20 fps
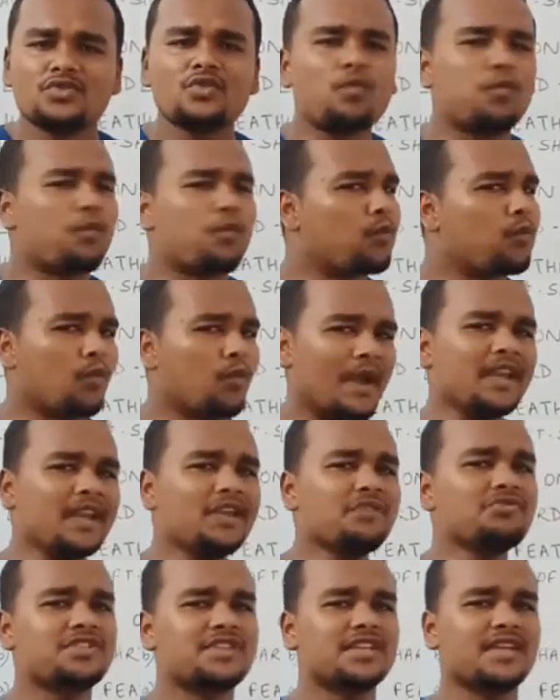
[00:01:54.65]
So when
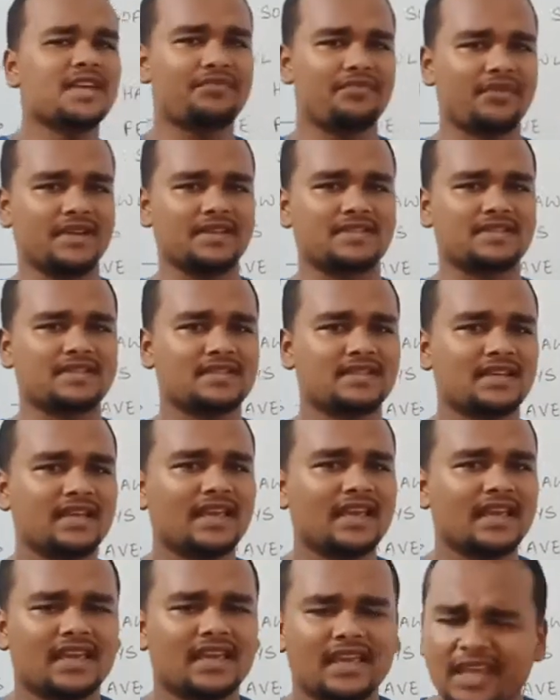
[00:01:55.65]
you see a fish,
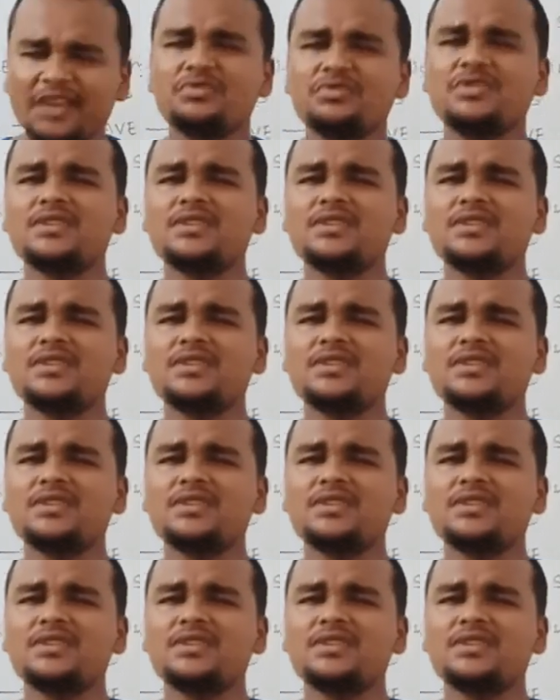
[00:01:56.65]
can you